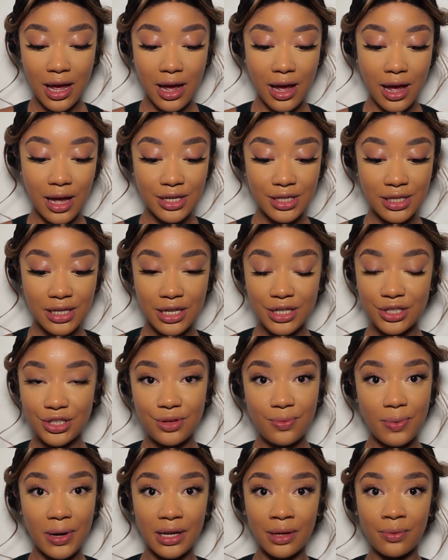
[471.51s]
I just literally
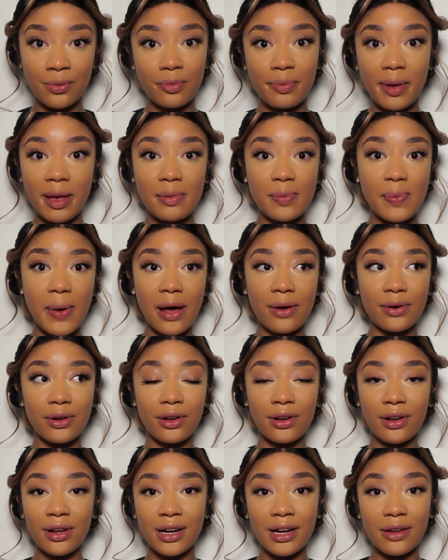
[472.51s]
went in with baby
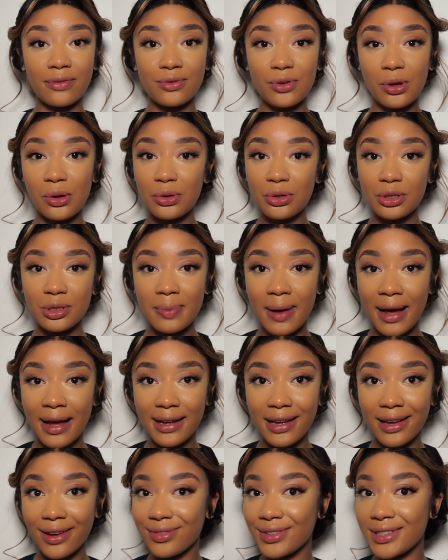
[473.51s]
powder and I've not looked
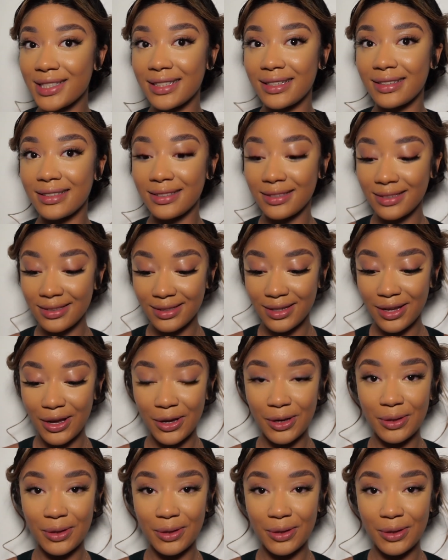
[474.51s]
back ever since.